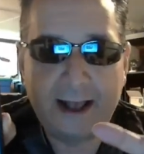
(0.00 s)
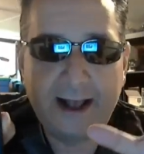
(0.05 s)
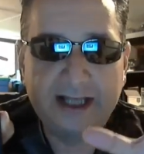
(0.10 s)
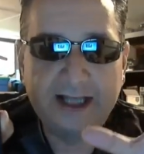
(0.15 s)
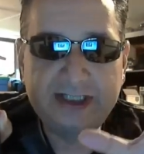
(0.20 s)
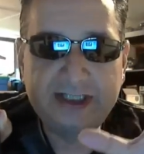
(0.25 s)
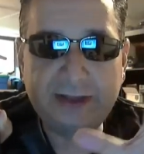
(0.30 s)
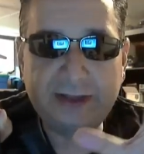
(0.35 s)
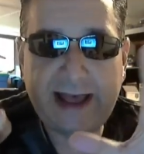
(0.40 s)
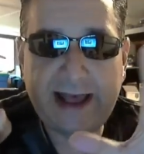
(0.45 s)

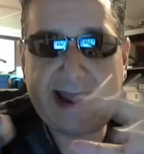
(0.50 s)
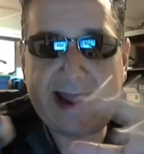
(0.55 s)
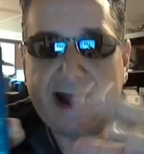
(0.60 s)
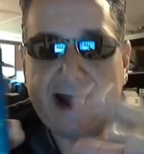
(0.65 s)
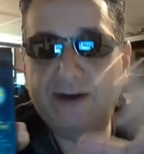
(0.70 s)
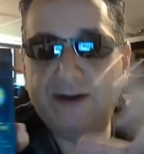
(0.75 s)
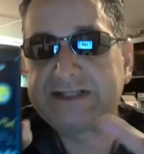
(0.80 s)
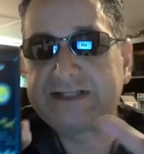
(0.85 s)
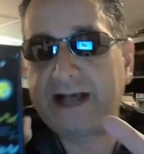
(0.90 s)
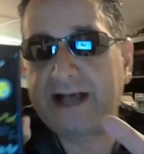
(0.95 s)
so that
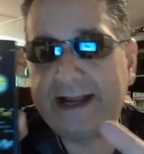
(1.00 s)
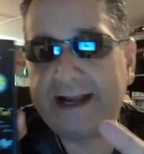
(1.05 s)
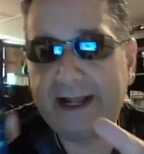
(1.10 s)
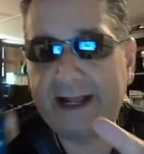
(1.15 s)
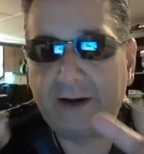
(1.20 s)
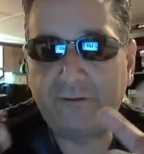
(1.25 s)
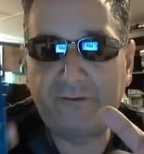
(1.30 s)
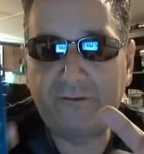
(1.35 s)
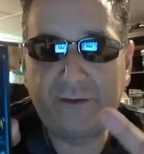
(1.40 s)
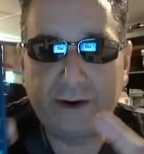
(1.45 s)
outside
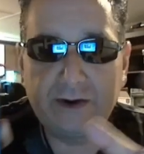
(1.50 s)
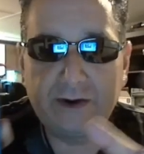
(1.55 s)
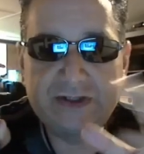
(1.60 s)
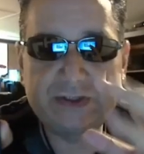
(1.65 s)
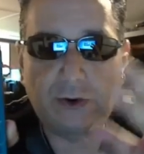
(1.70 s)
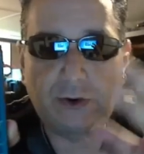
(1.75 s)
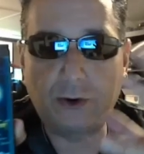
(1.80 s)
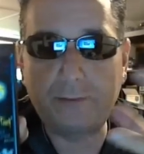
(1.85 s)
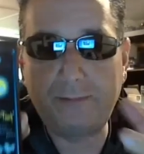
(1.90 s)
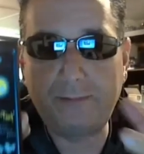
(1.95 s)
interference
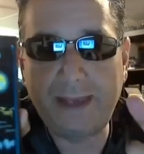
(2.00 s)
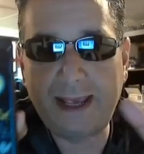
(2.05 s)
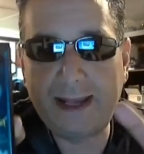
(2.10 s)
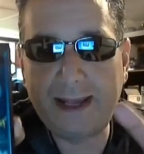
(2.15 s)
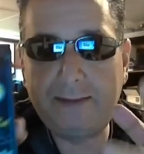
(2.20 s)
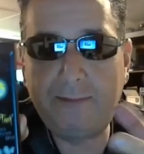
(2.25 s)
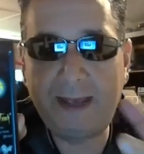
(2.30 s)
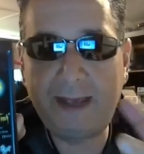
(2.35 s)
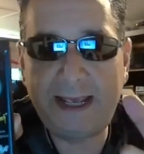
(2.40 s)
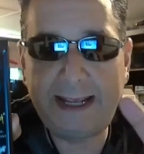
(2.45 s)
or
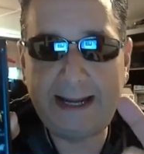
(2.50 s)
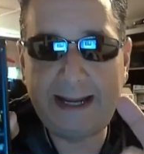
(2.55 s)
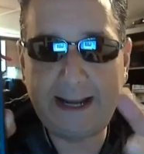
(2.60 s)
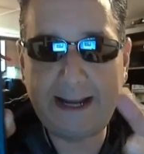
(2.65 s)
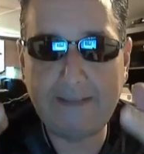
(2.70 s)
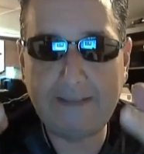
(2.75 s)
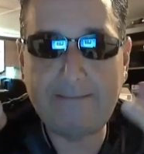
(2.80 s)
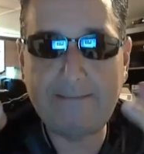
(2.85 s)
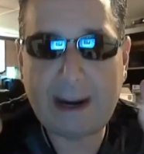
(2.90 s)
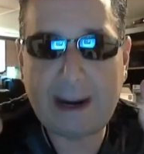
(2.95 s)
man-made
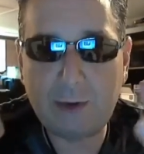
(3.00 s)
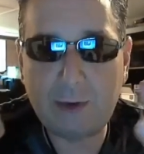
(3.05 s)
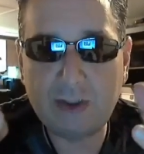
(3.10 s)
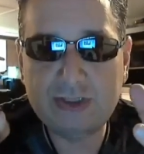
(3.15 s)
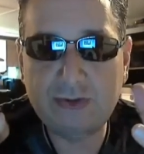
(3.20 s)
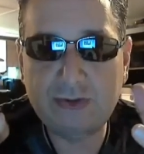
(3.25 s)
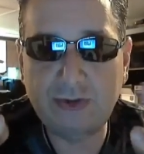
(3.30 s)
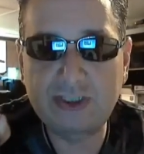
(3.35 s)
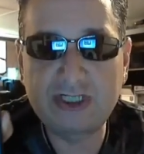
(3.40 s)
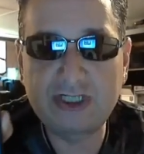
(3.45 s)
power
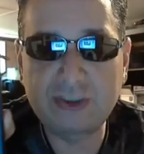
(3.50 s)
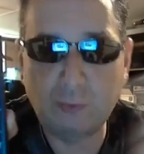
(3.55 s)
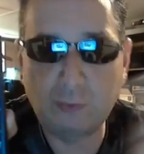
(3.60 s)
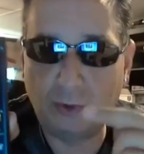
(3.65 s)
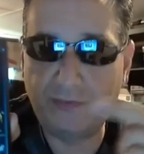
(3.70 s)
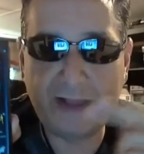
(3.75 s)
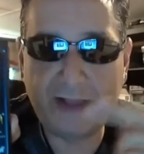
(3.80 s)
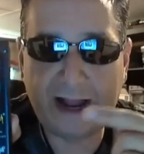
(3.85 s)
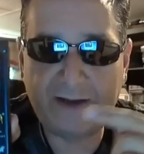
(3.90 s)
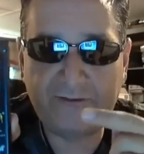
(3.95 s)
sources
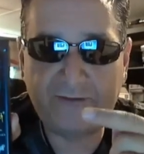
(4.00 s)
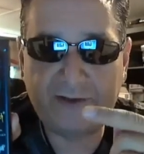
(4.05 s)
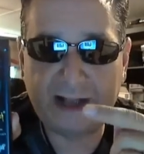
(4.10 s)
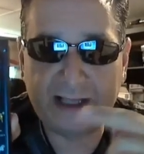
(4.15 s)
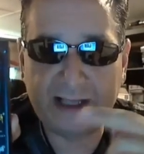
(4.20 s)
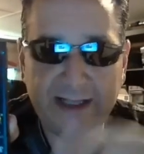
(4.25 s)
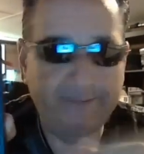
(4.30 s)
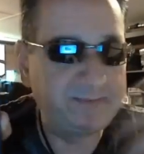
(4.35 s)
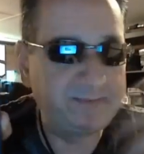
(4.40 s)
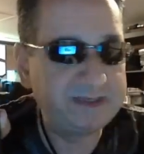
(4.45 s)
will not
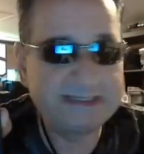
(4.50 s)
affect it.